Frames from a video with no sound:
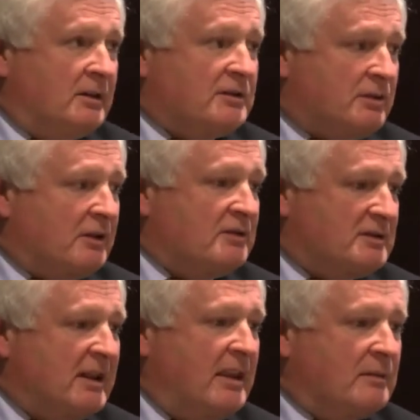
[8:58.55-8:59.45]
The
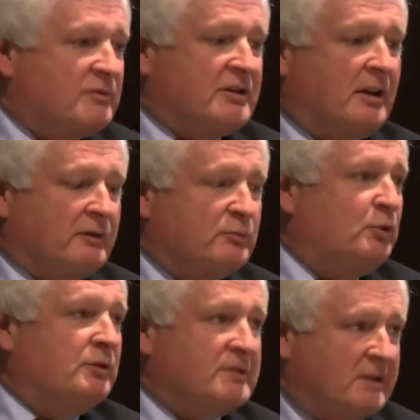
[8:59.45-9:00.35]
structures lend themselves
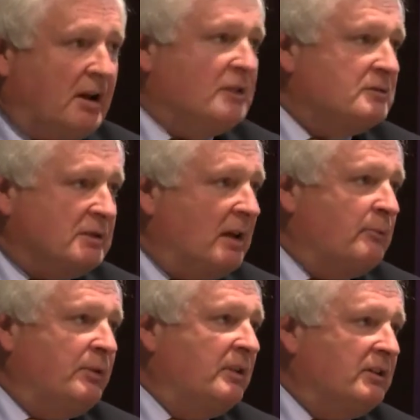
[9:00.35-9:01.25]
more to larger
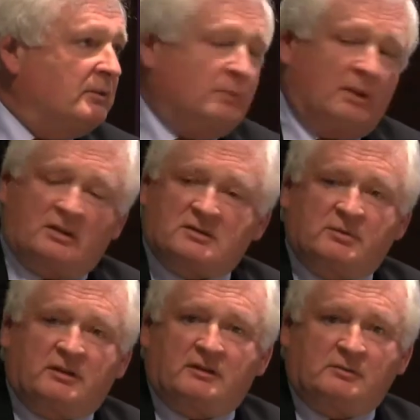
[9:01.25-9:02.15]
companies and where there's
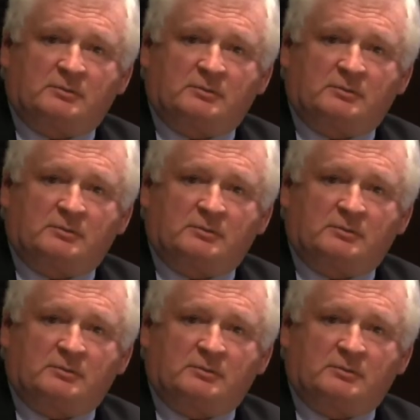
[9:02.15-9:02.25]
a bit of